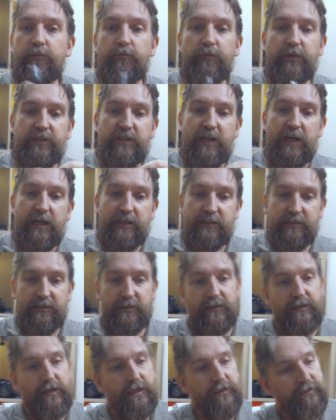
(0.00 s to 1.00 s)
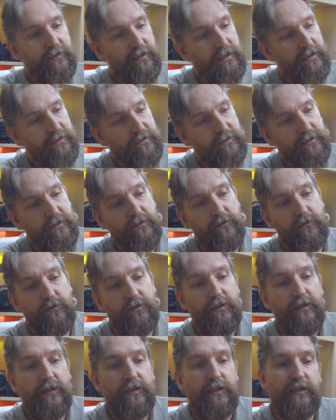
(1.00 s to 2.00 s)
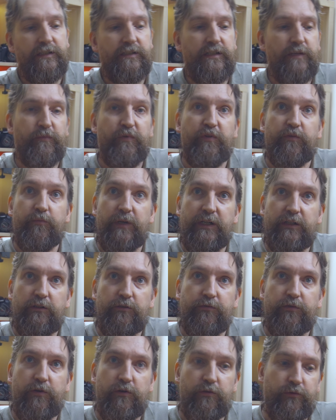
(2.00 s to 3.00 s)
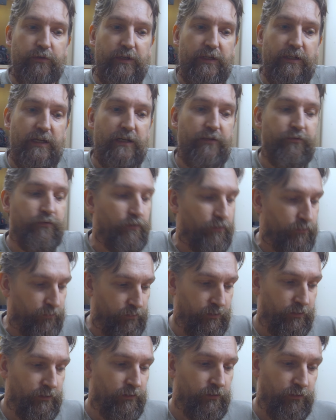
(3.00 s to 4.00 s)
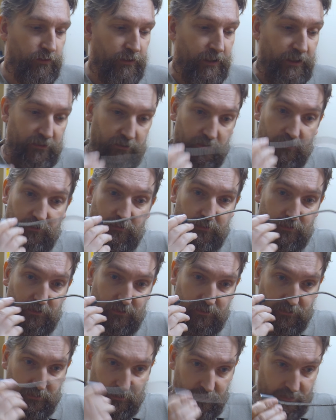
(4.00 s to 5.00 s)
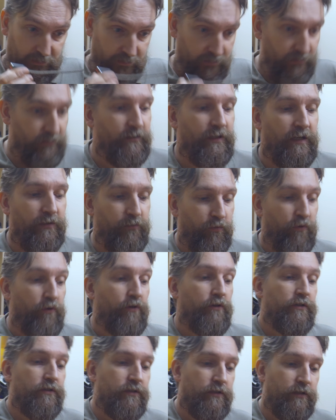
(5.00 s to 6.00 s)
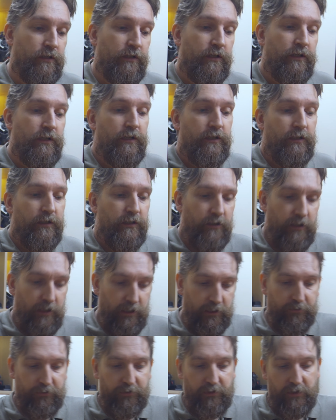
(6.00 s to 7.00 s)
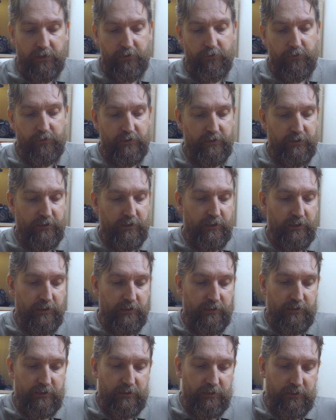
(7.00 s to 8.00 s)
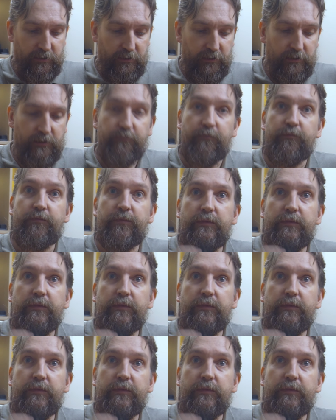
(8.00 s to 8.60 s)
which has at the end here a separate microphone and headphone connector. That works. And the other one is the